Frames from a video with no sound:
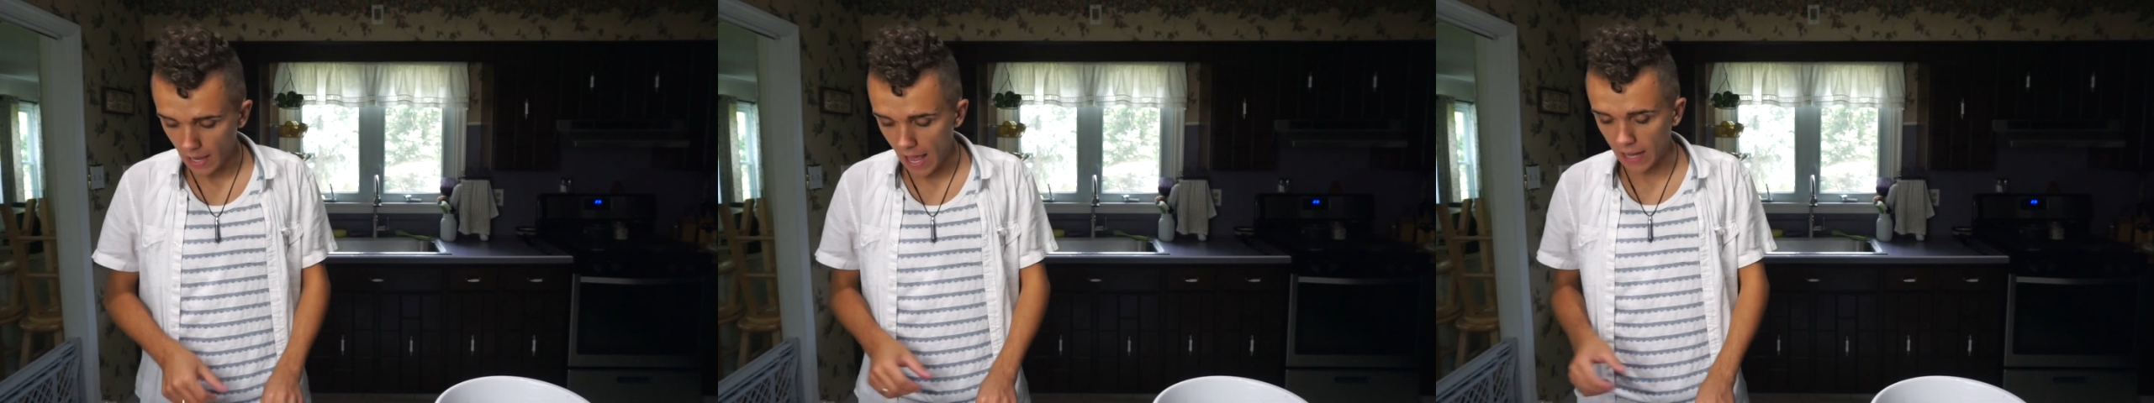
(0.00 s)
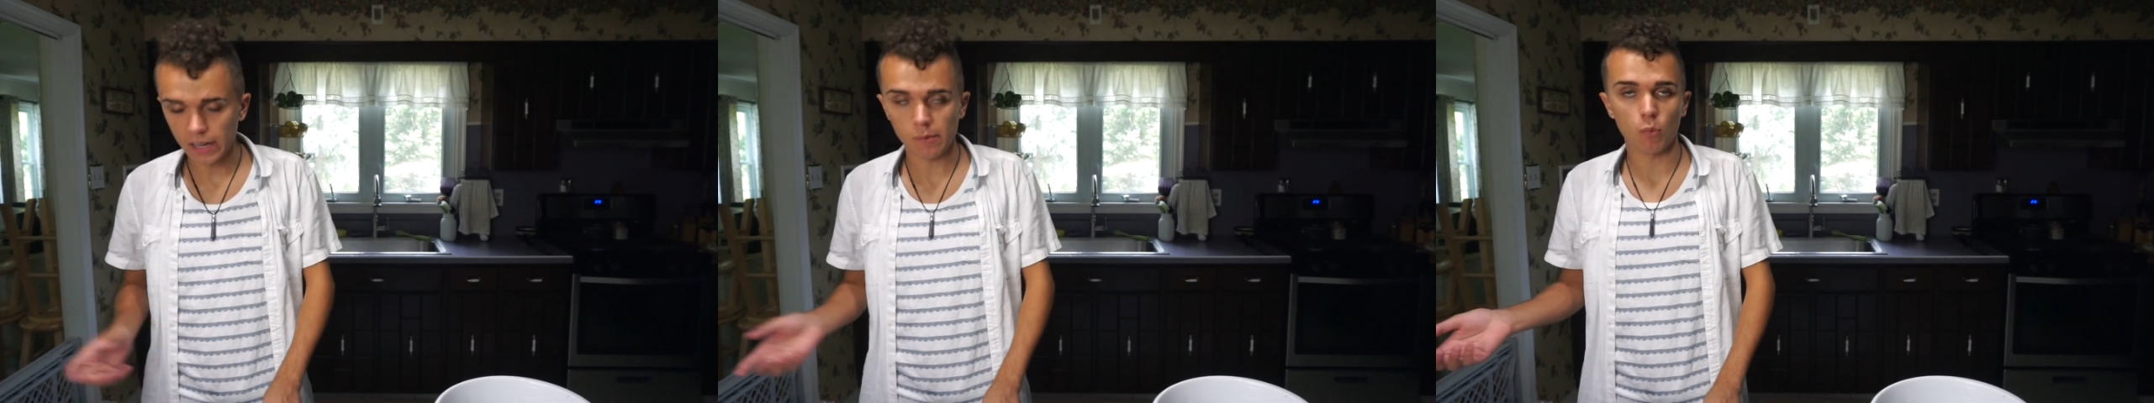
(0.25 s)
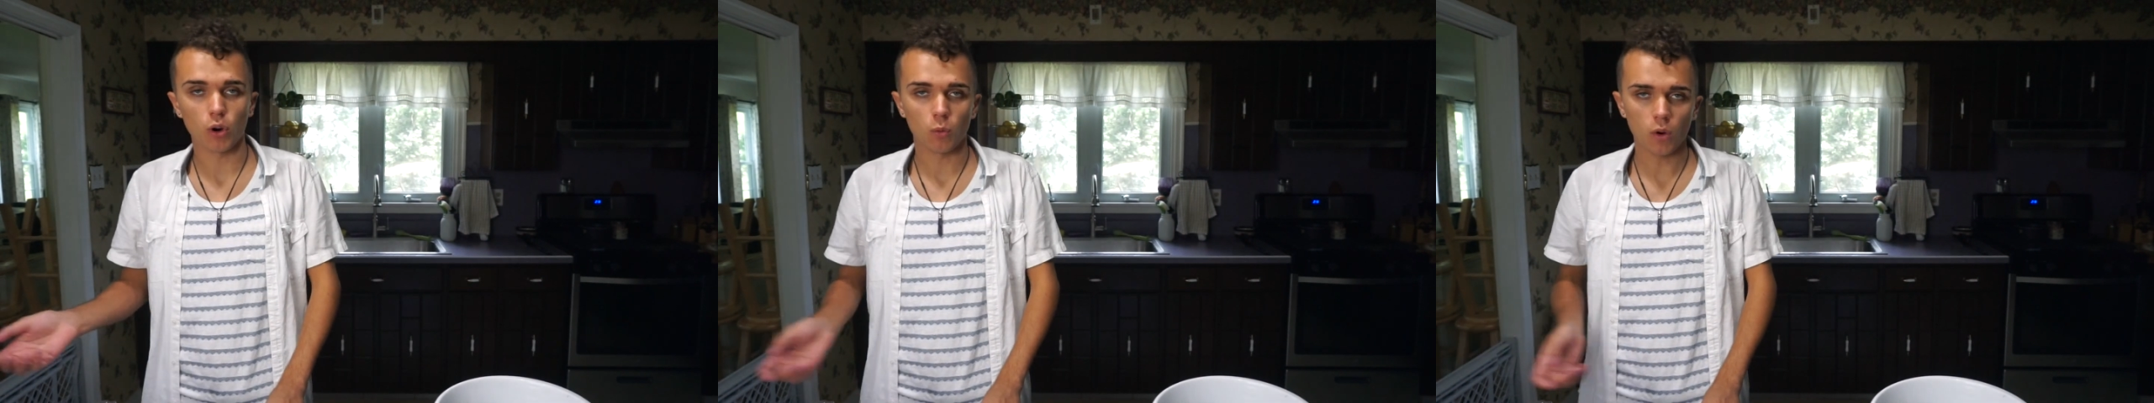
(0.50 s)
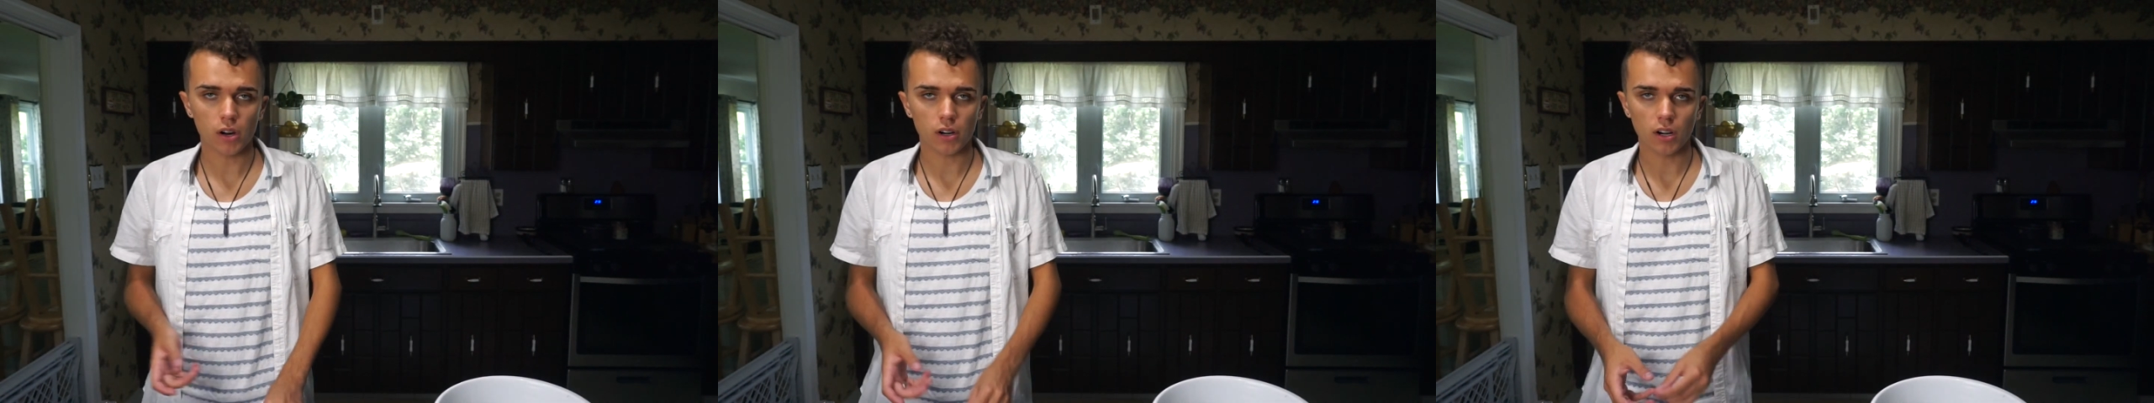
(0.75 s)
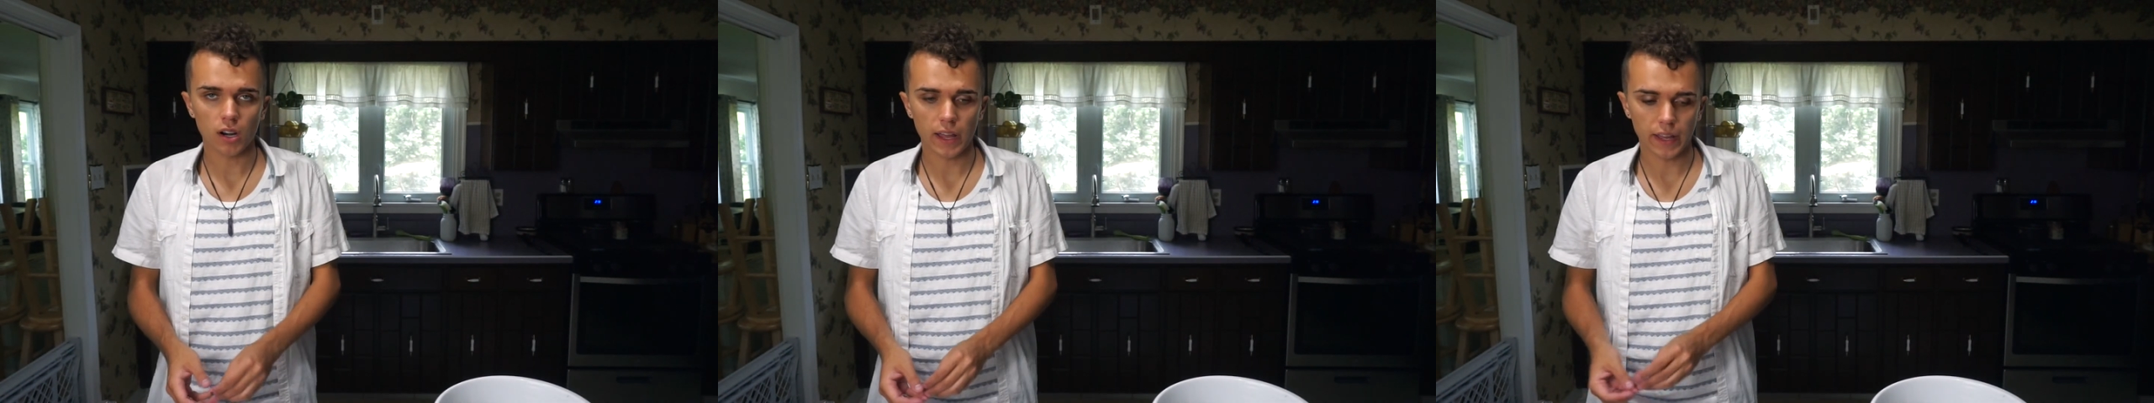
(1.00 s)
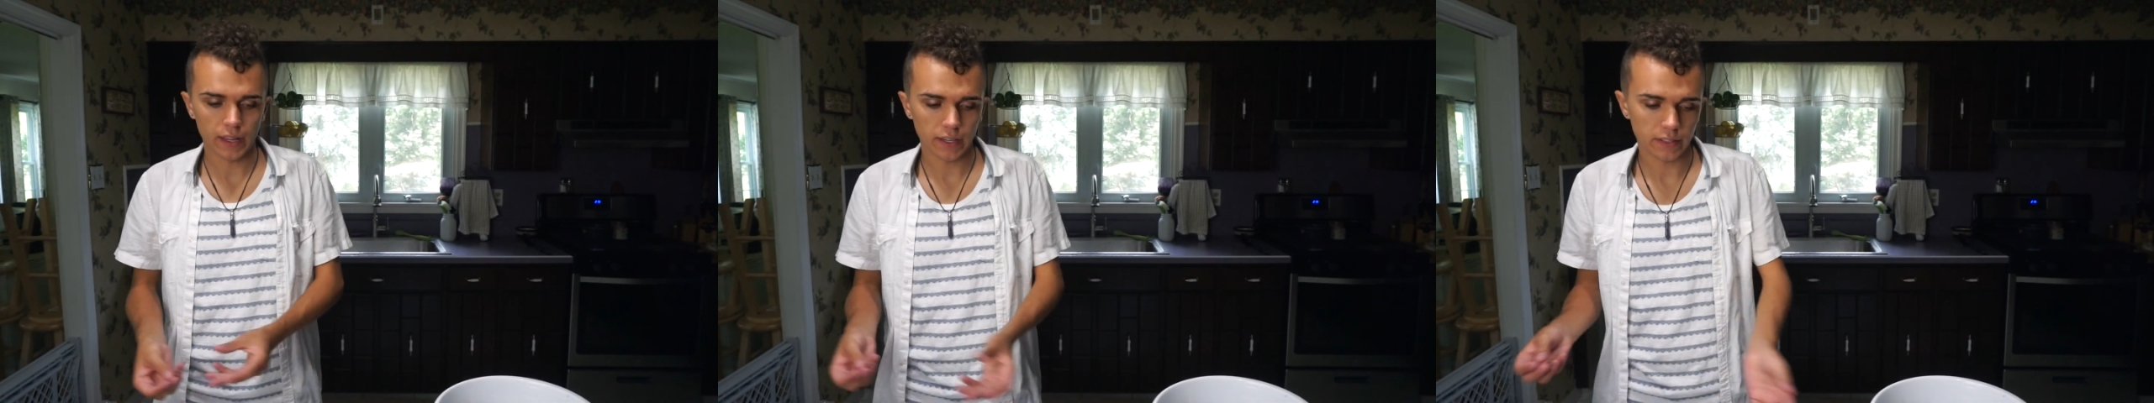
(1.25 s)
added more water
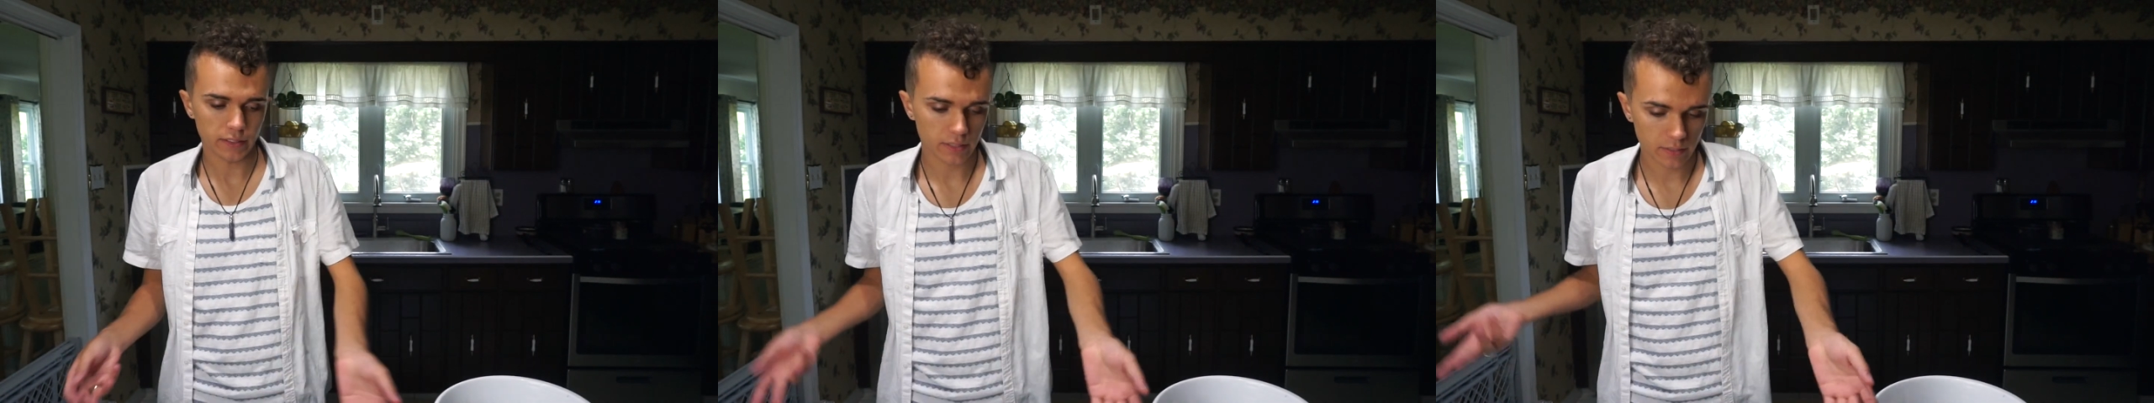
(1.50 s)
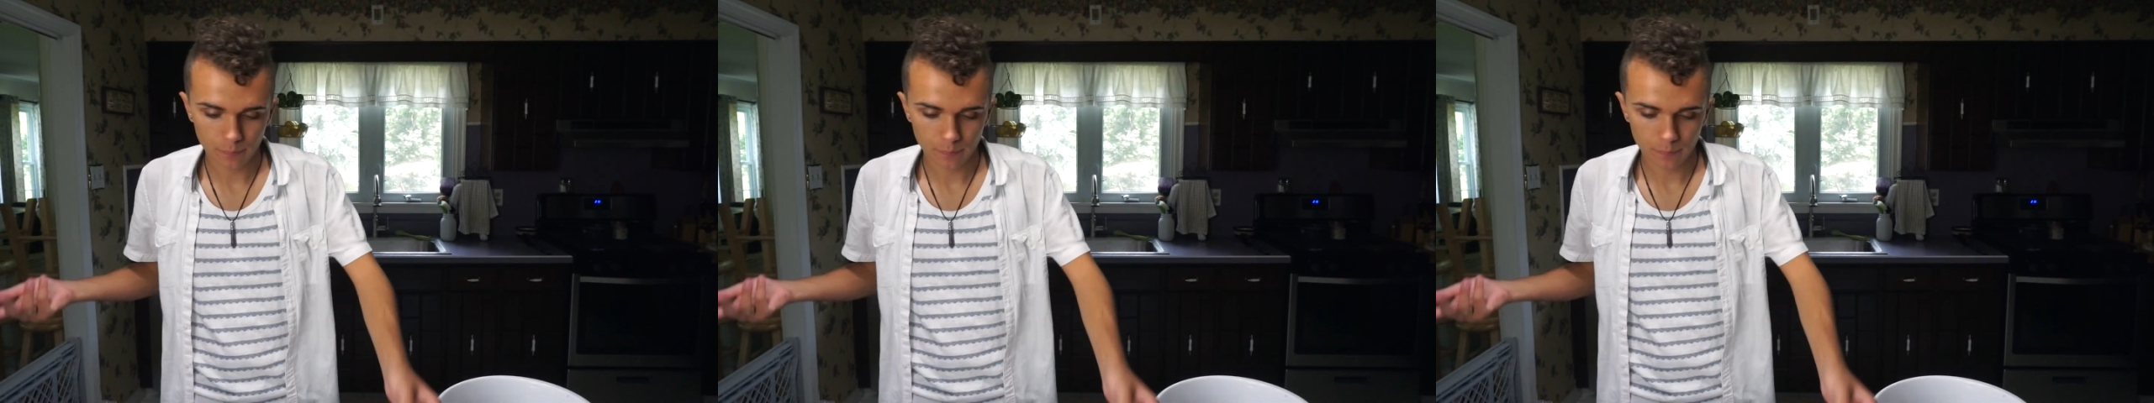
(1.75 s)
and